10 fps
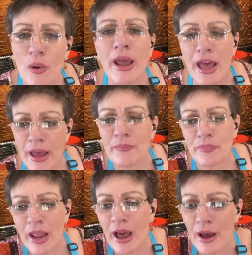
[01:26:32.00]
Okay,
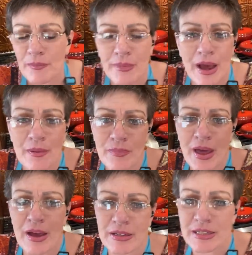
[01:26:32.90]
yeah,
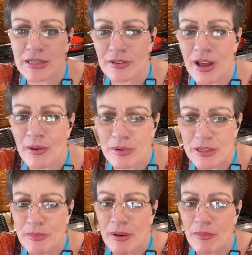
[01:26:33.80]
that
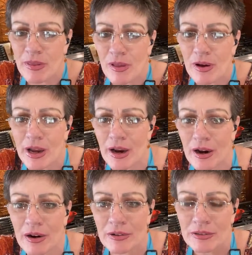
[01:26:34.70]
was me with long
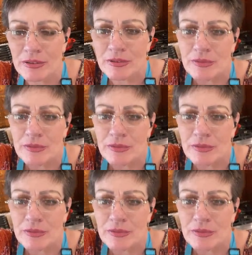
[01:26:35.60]
hair.